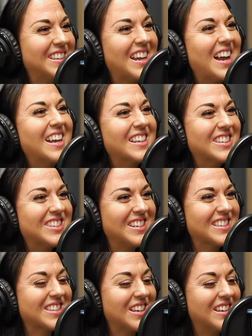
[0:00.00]
Yeah,
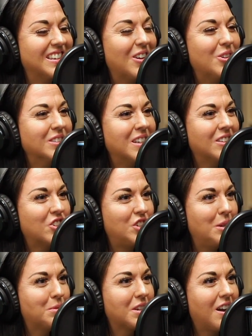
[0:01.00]
she's an Old English
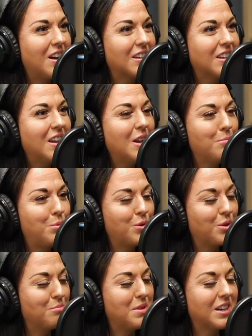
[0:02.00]
sheepdog
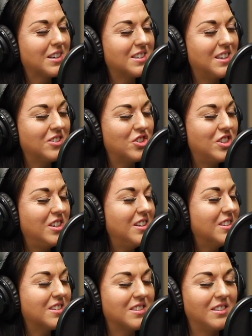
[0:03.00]
poodle mix, and
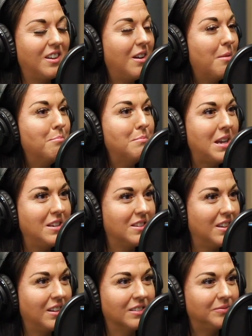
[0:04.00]
she's
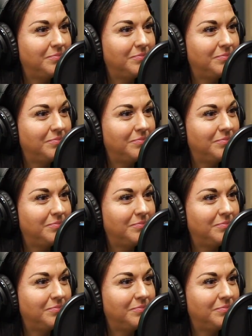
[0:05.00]
amazing.